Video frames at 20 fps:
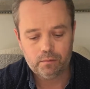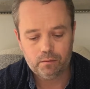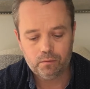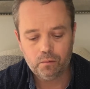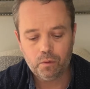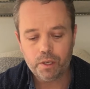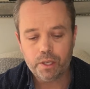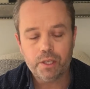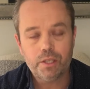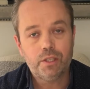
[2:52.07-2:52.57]

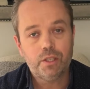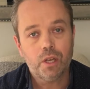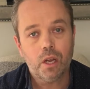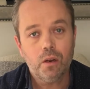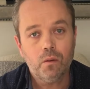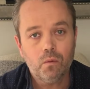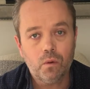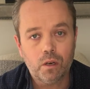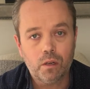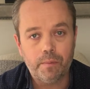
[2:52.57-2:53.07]
What you
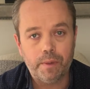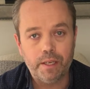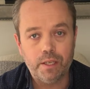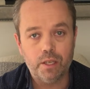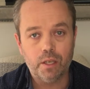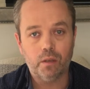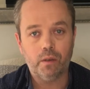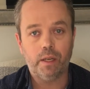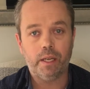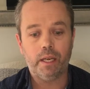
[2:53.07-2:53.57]
don't want to be
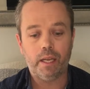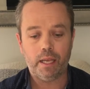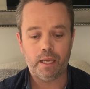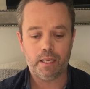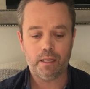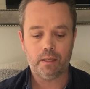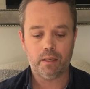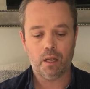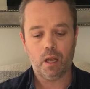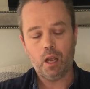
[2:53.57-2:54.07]
doing
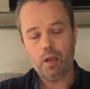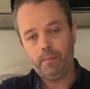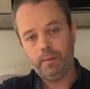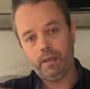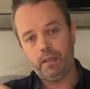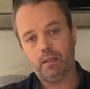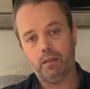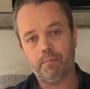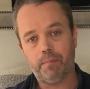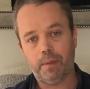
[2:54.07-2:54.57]
is
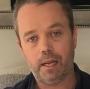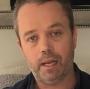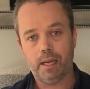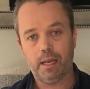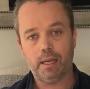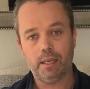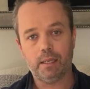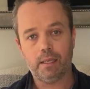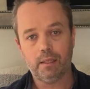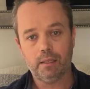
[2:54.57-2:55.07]
opening the
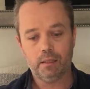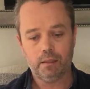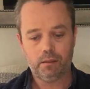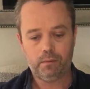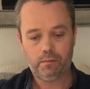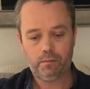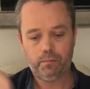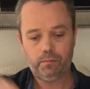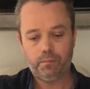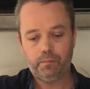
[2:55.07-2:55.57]
bag,
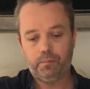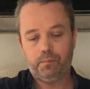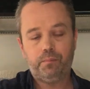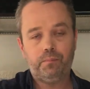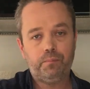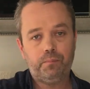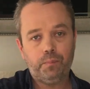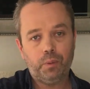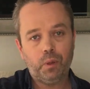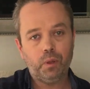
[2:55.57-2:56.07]

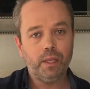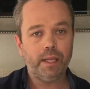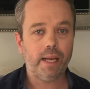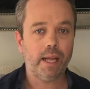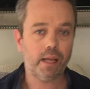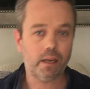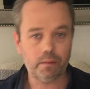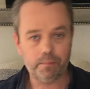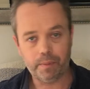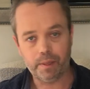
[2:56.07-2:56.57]
pulling
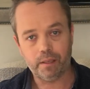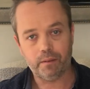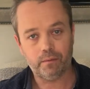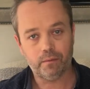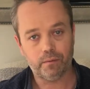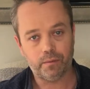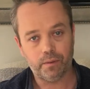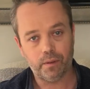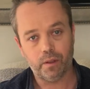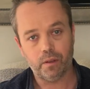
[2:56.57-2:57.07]
out a bit
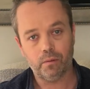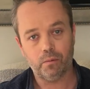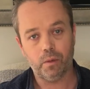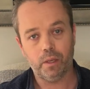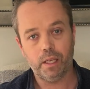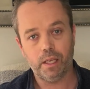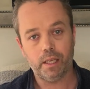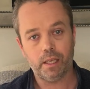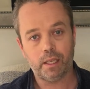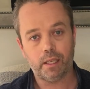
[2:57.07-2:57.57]
for the
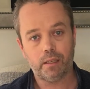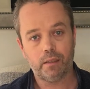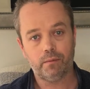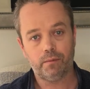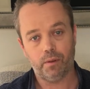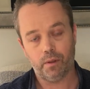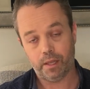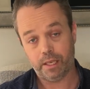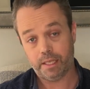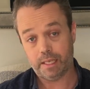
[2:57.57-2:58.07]
week,
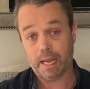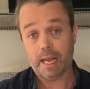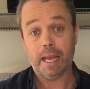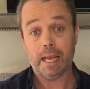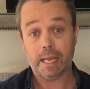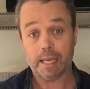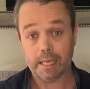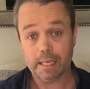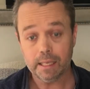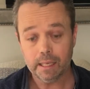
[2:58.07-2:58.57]
for the
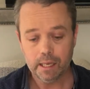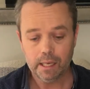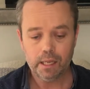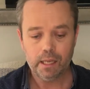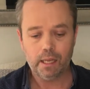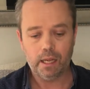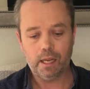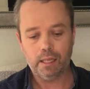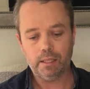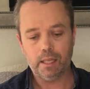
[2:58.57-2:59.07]
day,
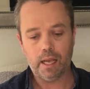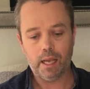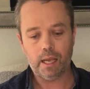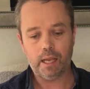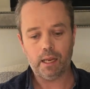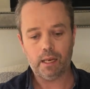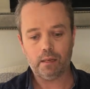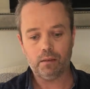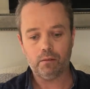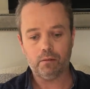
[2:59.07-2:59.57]
and
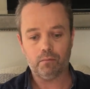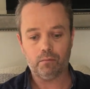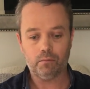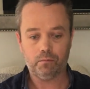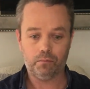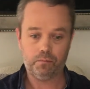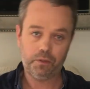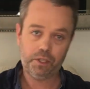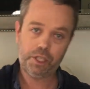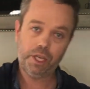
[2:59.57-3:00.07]
then
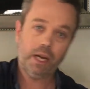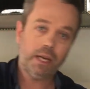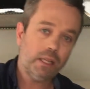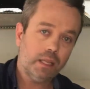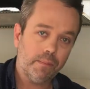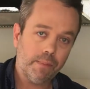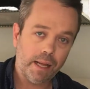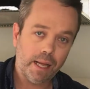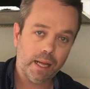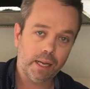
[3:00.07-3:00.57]
shutting the
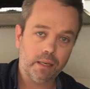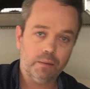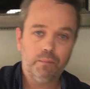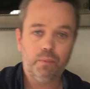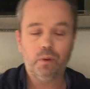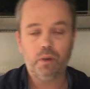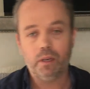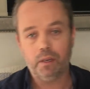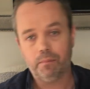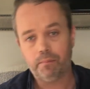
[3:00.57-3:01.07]
bag and
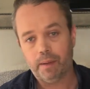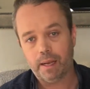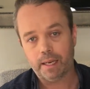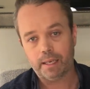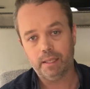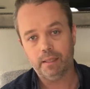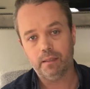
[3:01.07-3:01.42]
putting it back